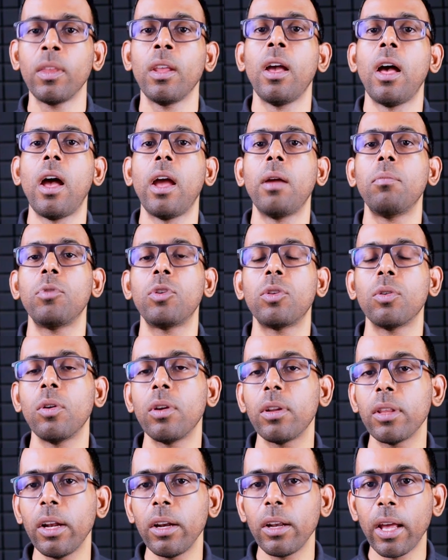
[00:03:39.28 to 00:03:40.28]
I'm sure
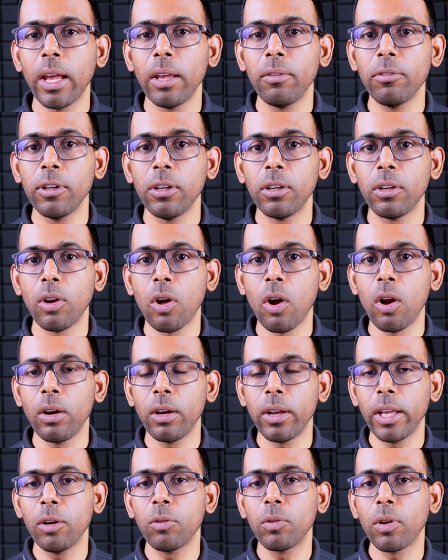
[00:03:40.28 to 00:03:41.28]
that I will not
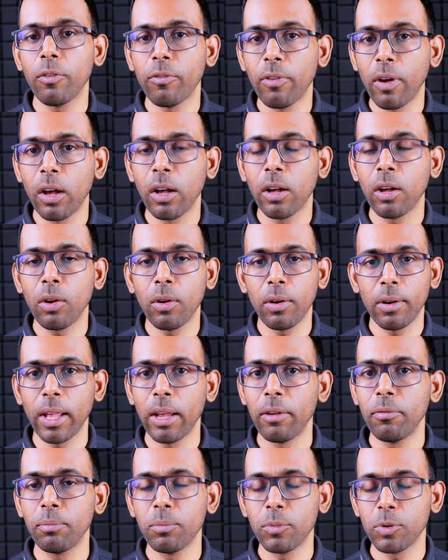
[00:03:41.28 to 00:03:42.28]
die out of hunger, or
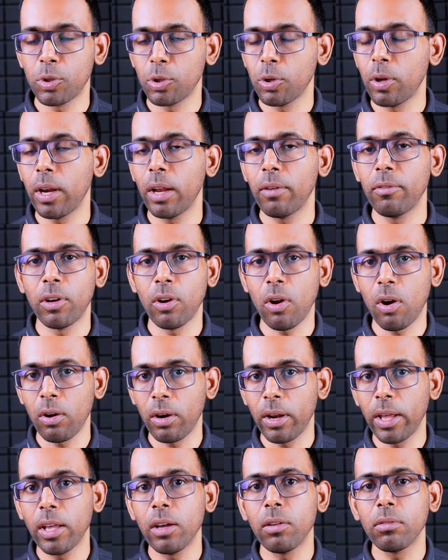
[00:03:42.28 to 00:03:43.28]
I'm sure I will not
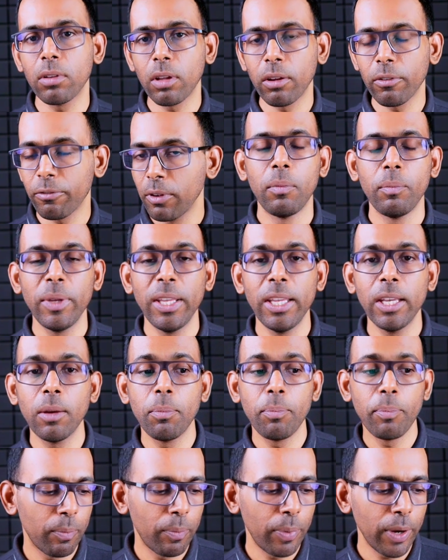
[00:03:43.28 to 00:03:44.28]
die out of being a
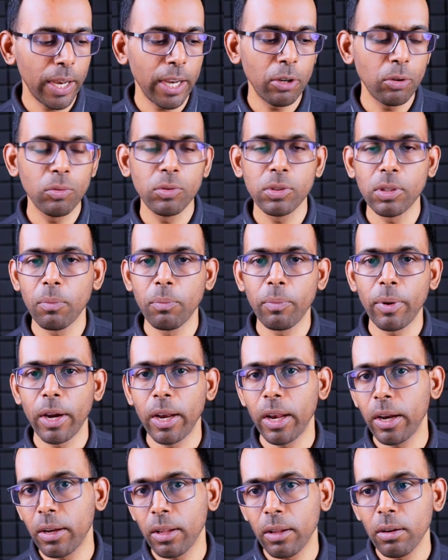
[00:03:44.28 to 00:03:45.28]
prey to some
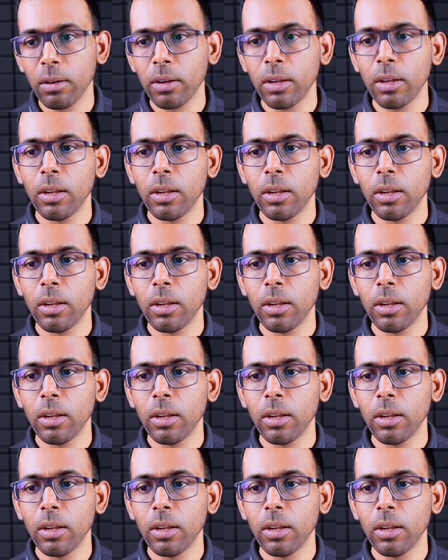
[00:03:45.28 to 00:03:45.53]
predator.